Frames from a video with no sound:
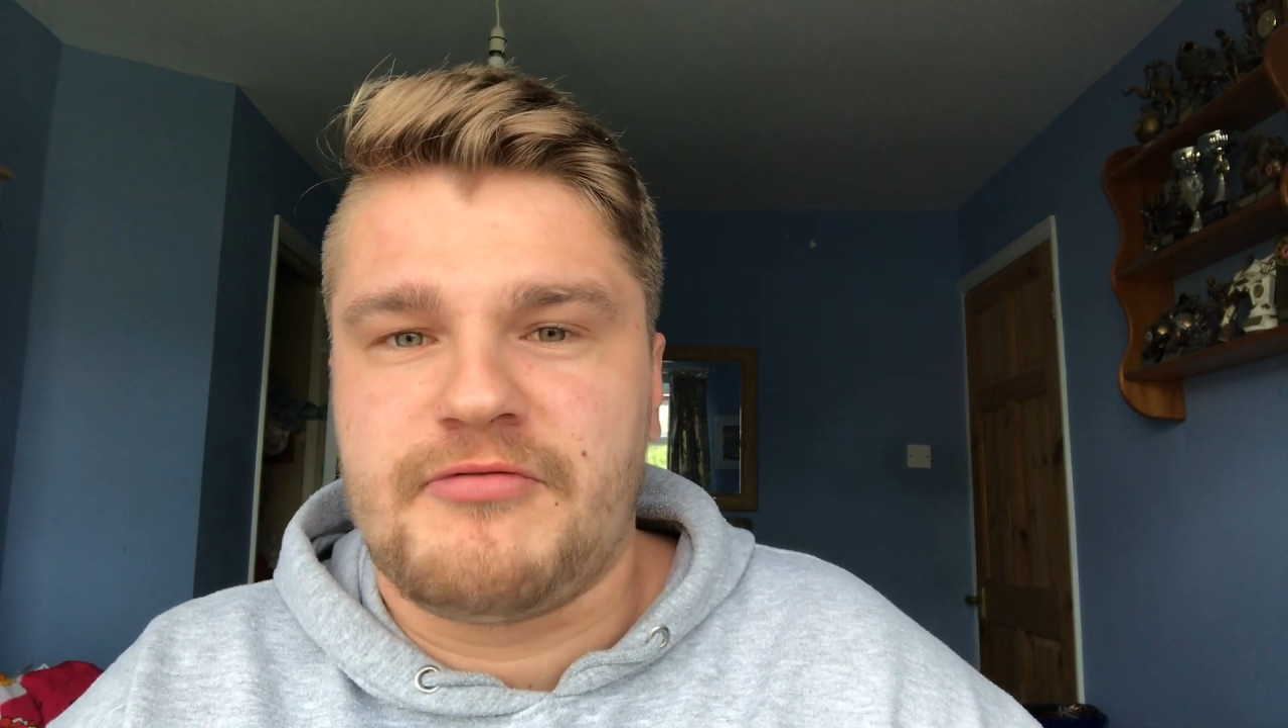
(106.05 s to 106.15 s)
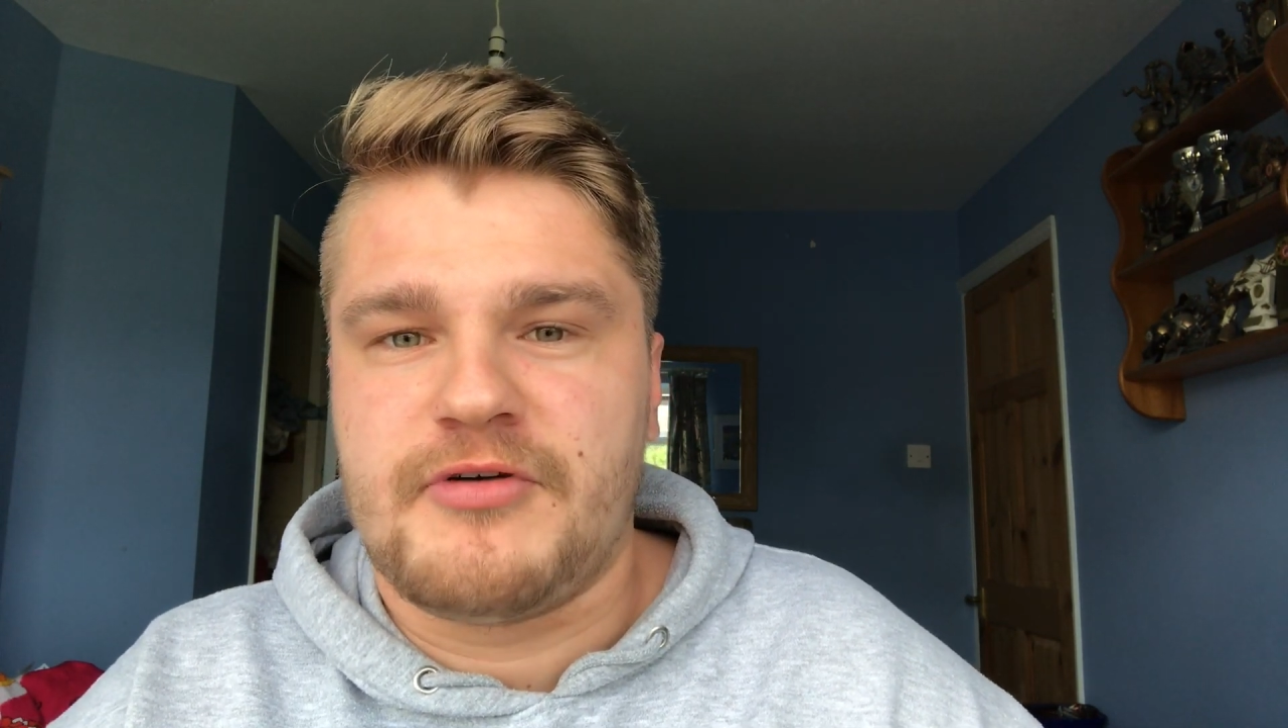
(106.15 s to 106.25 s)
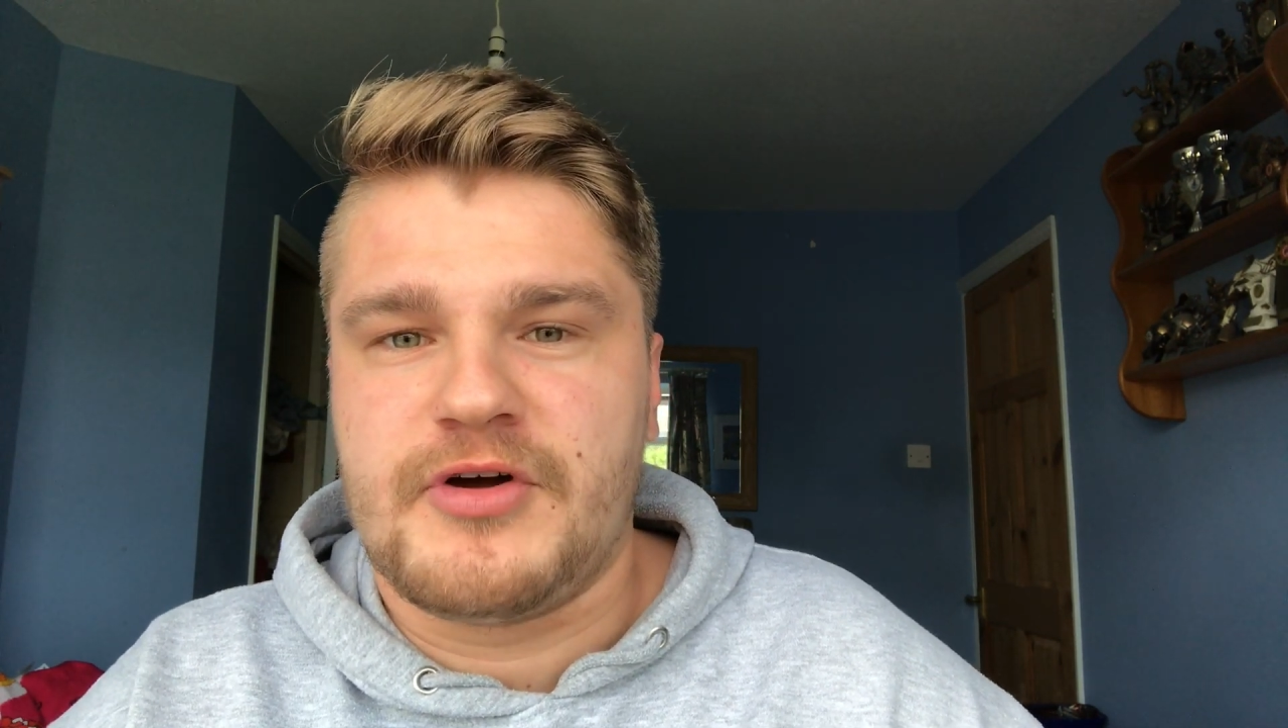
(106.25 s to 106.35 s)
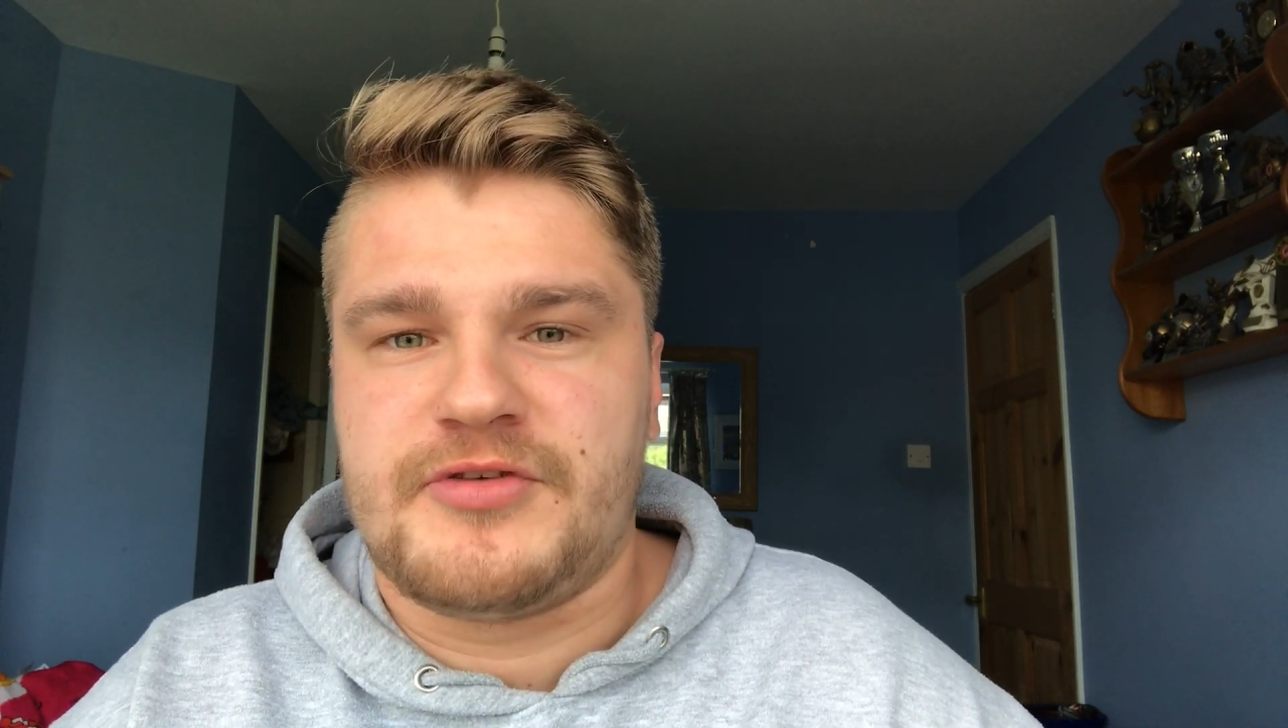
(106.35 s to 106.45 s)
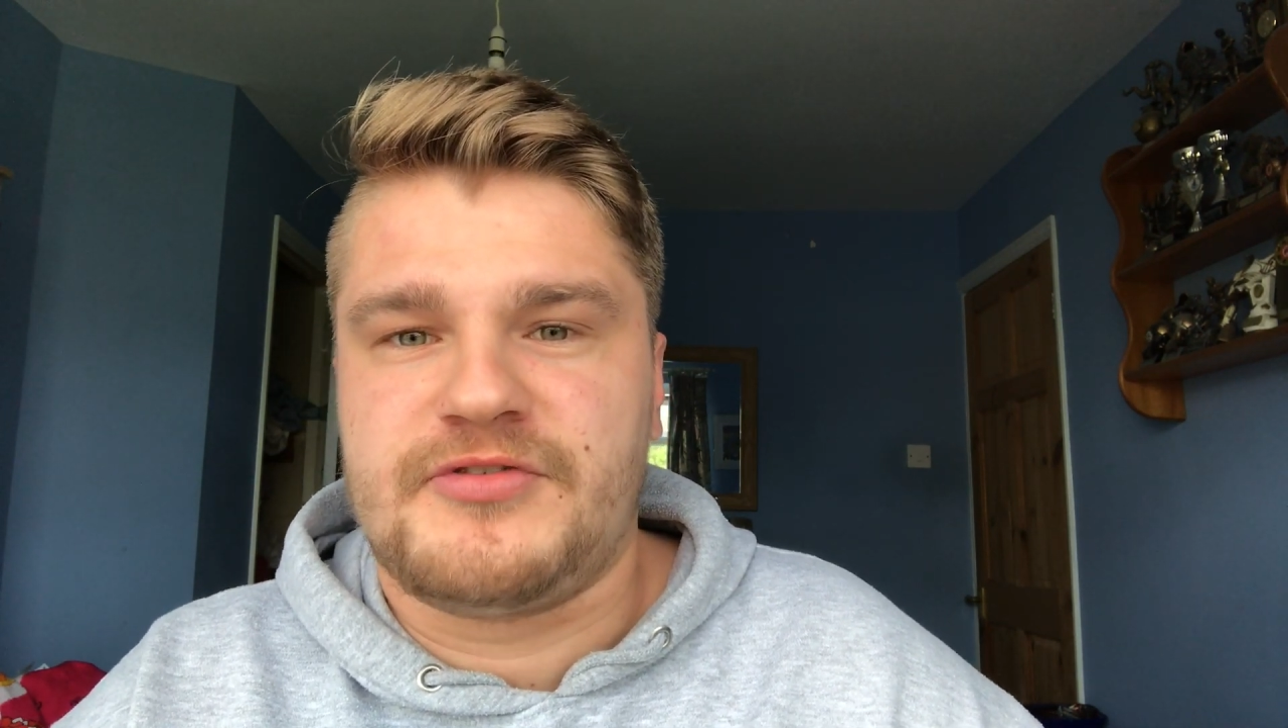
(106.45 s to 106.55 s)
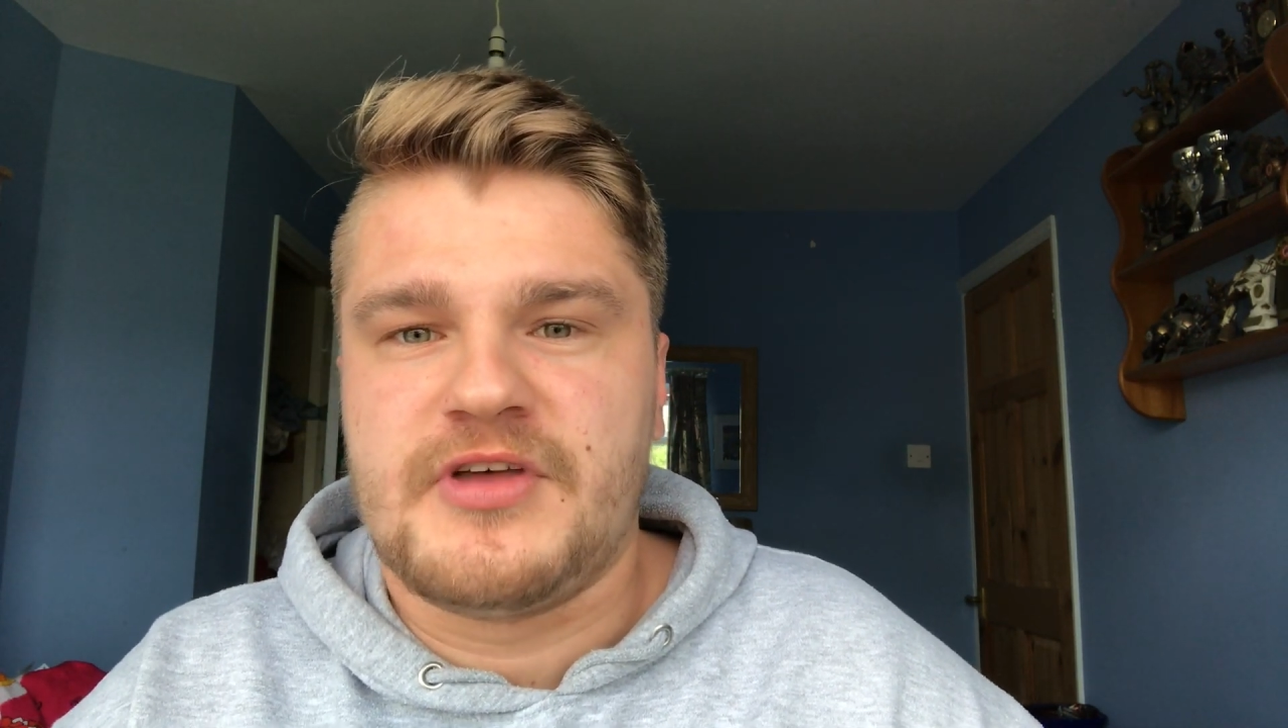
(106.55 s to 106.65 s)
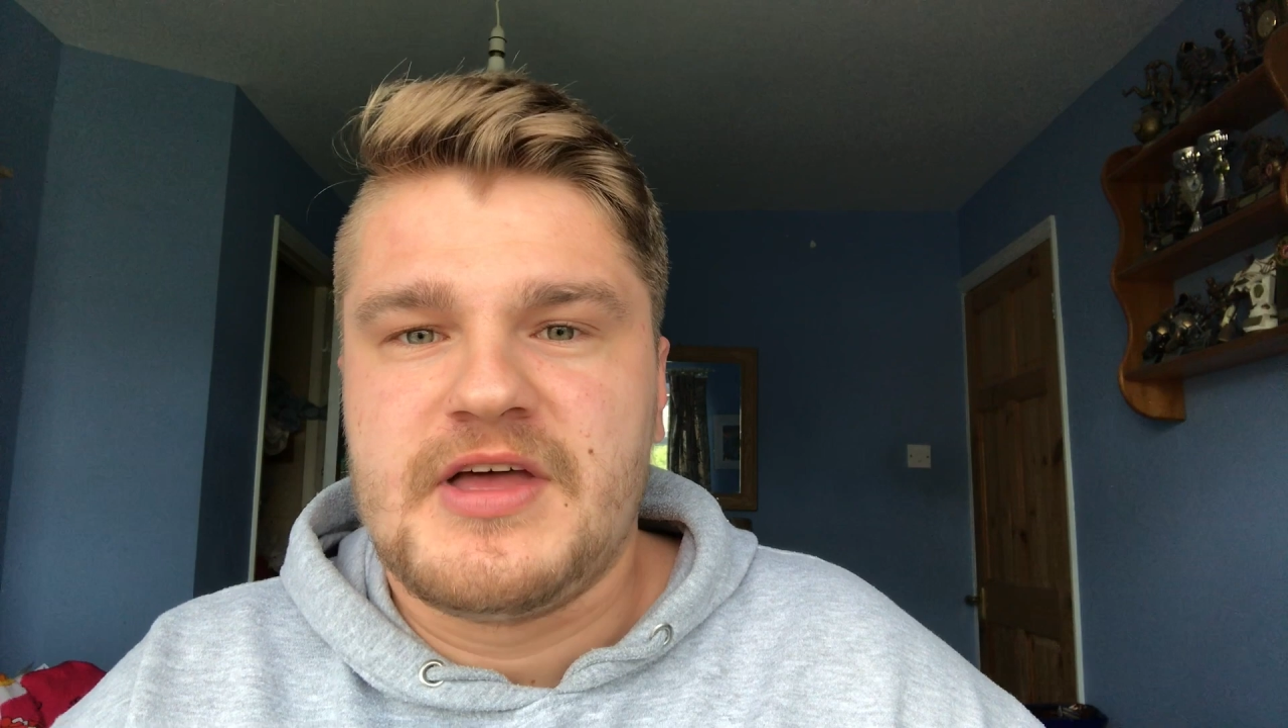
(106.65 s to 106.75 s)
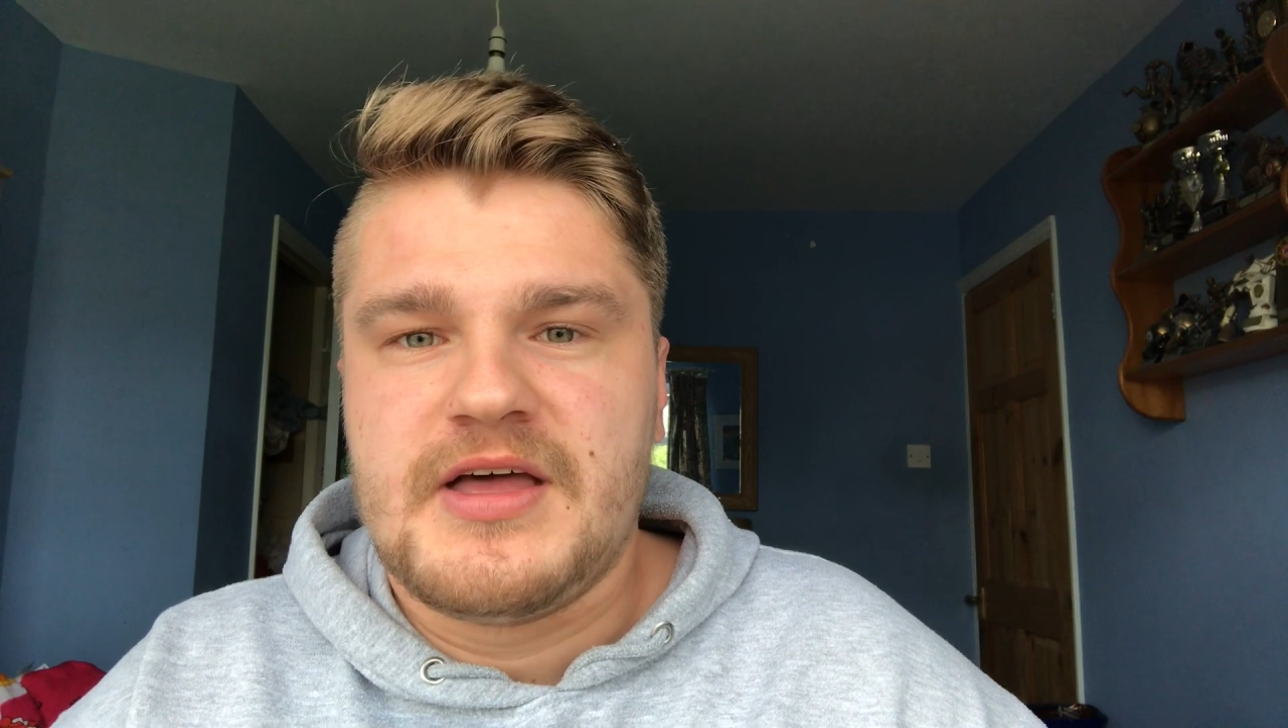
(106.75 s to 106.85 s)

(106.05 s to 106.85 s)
first